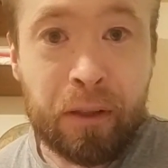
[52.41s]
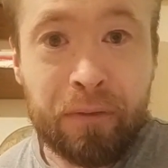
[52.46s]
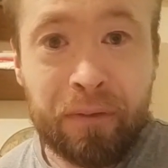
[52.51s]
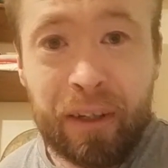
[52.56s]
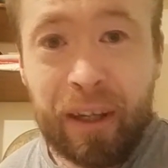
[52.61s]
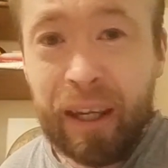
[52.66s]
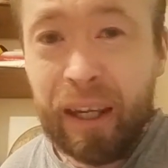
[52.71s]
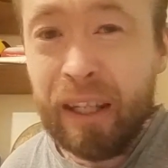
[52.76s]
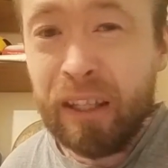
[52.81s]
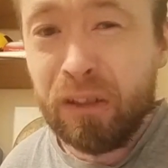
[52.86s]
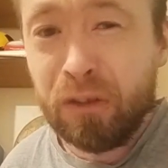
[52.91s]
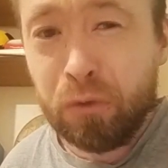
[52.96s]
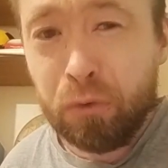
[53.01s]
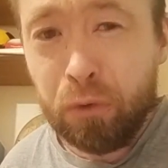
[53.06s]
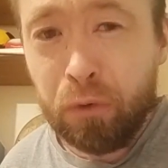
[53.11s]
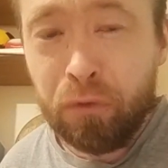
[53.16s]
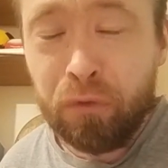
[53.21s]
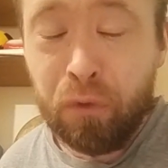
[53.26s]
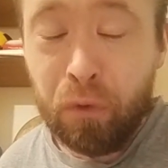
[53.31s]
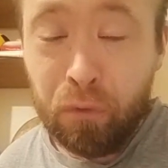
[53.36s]
The hate
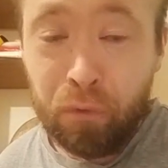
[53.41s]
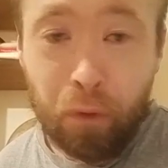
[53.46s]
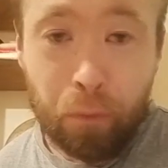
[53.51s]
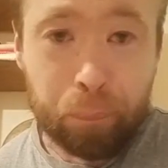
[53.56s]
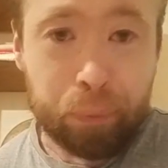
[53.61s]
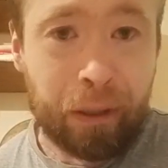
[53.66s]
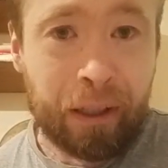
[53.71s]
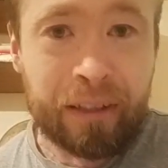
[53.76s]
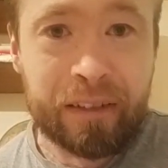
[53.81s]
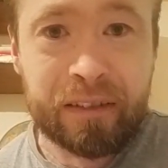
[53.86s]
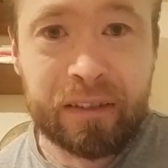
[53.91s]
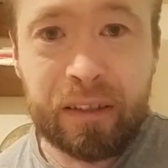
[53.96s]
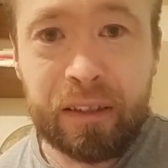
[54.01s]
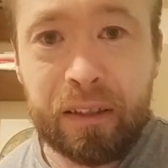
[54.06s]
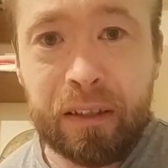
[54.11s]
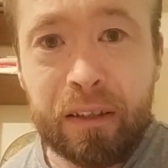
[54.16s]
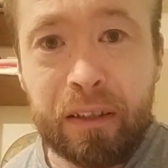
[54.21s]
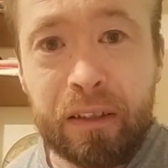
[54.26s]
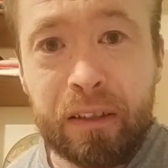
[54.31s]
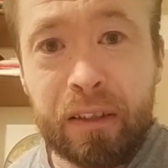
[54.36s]
for
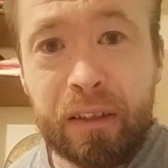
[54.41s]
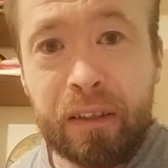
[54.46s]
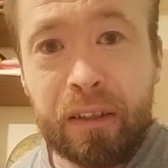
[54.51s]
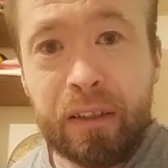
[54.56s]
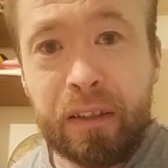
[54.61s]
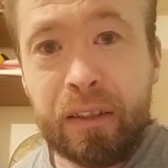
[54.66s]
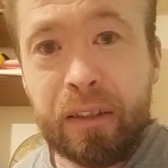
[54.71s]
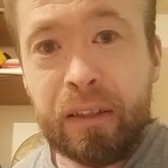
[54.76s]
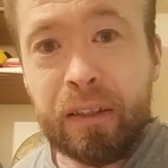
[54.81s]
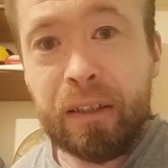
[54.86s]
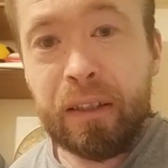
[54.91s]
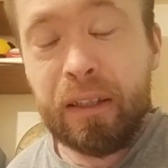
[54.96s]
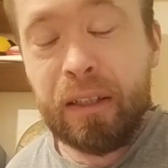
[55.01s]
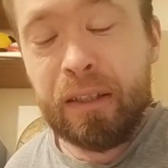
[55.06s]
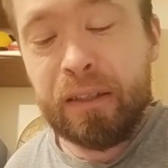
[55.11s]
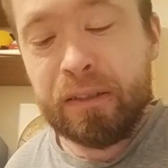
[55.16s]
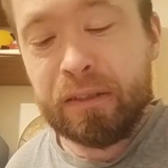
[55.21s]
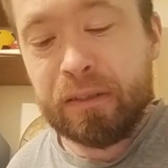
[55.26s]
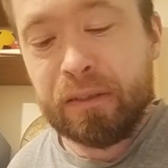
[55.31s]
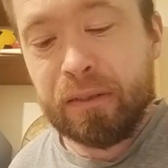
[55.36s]
Brexit
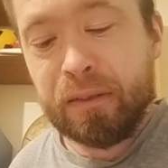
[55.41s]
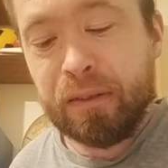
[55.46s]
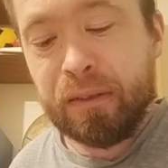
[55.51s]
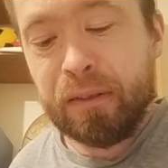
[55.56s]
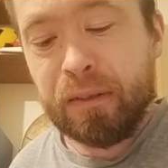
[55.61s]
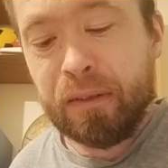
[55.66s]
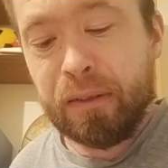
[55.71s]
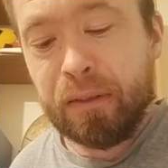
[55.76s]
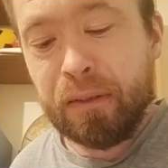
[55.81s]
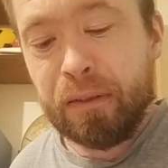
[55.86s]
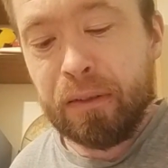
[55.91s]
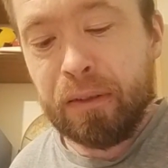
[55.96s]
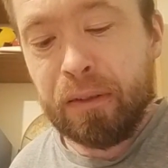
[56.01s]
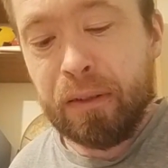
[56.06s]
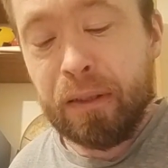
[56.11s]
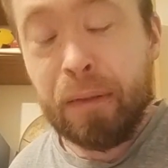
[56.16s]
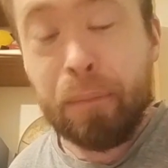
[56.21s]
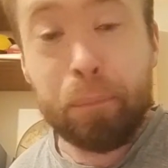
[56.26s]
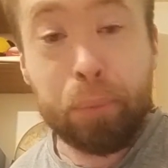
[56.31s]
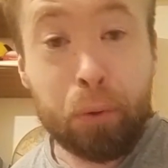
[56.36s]
is
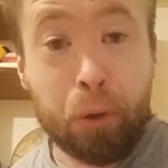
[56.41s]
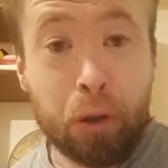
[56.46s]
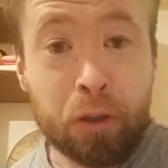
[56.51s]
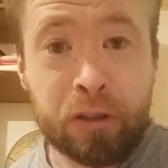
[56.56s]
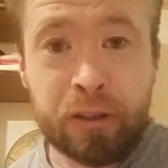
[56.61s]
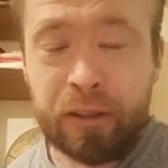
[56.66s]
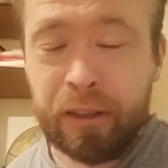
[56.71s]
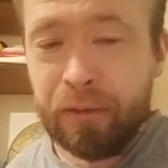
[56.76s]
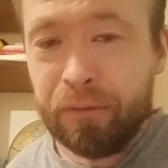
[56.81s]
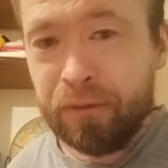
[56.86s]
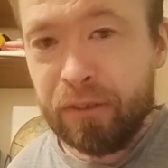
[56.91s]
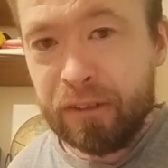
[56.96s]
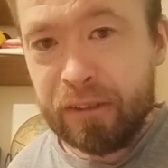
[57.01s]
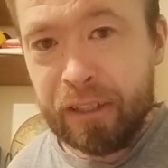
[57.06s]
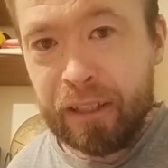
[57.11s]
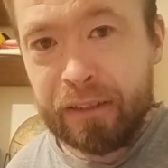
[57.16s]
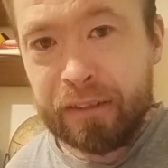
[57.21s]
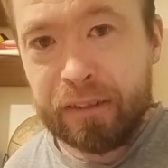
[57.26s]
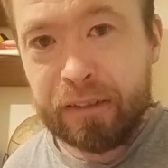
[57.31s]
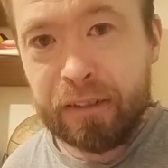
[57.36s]
important and
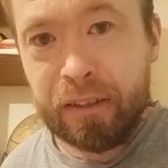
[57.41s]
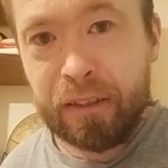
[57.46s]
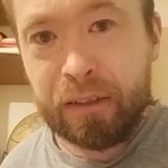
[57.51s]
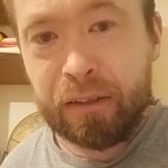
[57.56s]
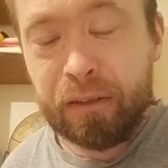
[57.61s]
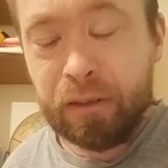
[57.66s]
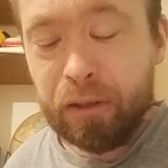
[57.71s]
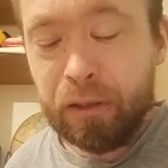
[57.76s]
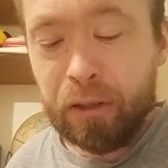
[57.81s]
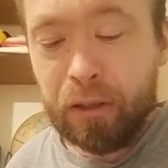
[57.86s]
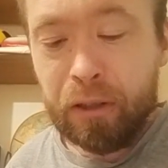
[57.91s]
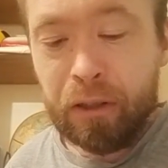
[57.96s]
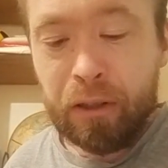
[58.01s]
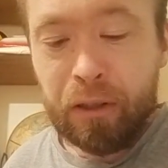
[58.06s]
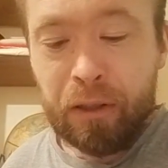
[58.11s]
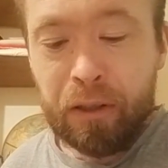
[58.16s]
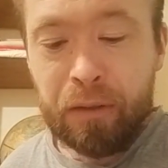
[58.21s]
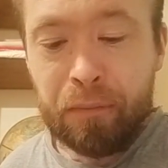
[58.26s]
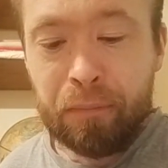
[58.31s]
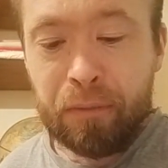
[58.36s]
fantastic
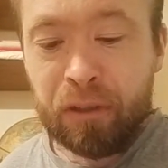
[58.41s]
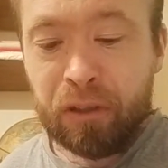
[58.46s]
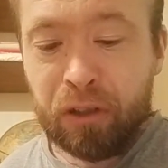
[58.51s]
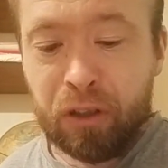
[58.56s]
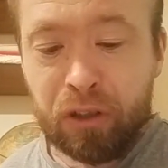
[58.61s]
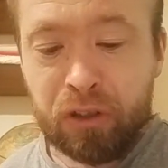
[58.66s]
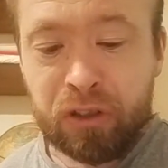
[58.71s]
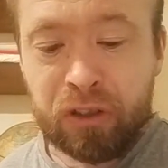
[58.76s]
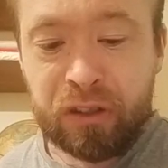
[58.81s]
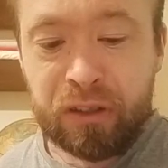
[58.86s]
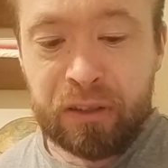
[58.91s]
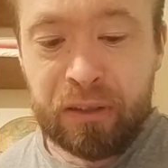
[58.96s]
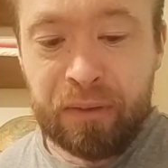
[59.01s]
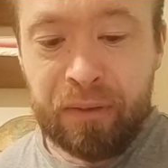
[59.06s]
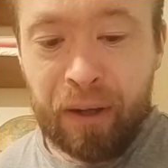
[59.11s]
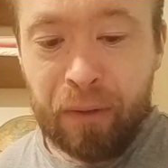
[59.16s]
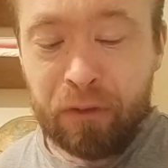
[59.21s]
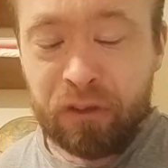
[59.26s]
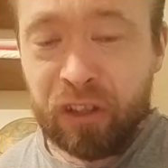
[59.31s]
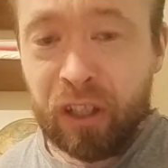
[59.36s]
because
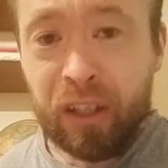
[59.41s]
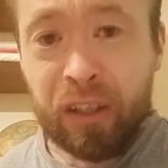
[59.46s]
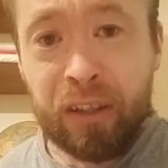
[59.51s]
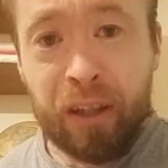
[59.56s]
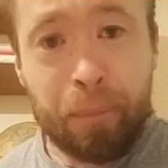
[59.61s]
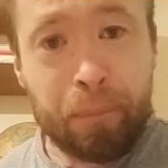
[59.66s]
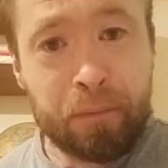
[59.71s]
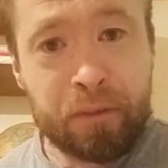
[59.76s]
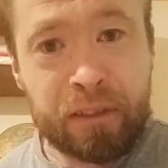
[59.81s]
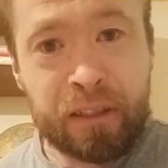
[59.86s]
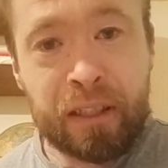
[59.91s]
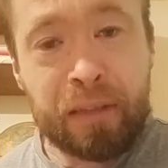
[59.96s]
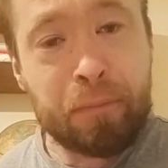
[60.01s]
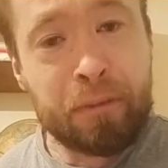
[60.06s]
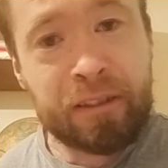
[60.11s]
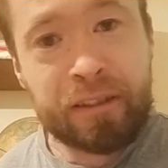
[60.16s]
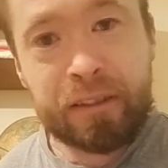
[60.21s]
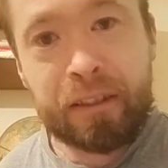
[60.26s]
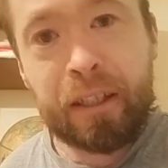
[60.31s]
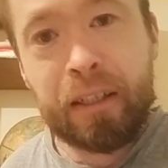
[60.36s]
that was a numpty
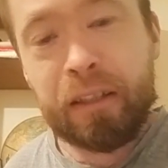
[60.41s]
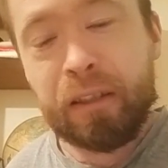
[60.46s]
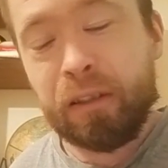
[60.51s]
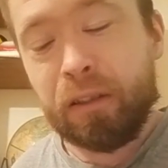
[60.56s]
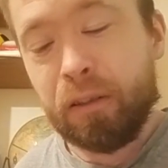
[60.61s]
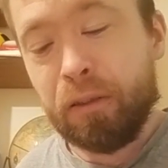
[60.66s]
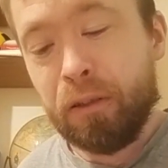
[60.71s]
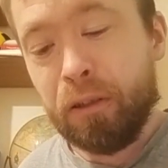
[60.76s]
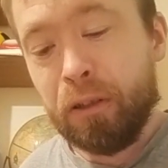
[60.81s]
mistake